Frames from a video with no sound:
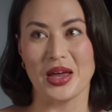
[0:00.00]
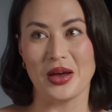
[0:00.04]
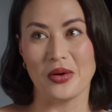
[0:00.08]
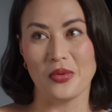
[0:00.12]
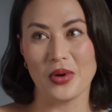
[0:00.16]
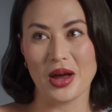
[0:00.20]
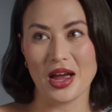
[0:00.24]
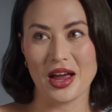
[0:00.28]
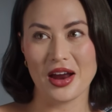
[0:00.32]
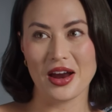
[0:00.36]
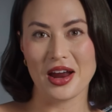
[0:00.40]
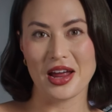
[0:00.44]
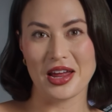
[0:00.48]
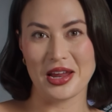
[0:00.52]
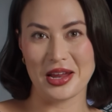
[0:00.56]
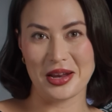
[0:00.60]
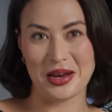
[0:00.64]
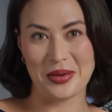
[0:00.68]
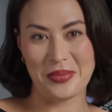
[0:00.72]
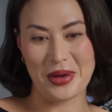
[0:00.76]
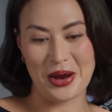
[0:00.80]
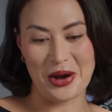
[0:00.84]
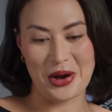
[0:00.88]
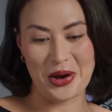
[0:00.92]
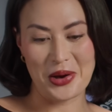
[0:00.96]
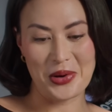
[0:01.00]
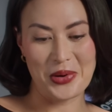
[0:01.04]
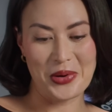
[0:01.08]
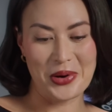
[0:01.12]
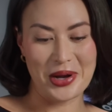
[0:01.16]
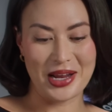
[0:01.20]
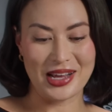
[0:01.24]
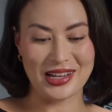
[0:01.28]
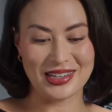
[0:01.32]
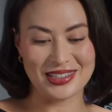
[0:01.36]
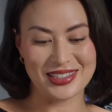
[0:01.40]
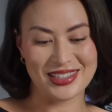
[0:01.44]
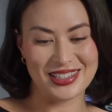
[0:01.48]
We're an American
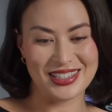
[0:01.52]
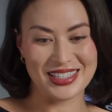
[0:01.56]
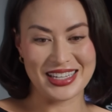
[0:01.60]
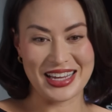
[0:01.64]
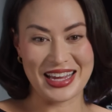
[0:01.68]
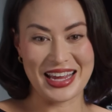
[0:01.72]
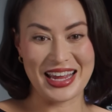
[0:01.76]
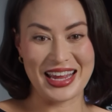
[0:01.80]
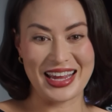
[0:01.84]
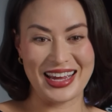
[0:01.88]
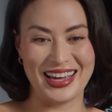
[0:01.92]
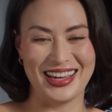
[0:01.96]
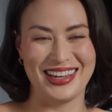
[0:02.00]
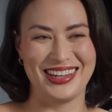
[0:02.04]
audience. Z.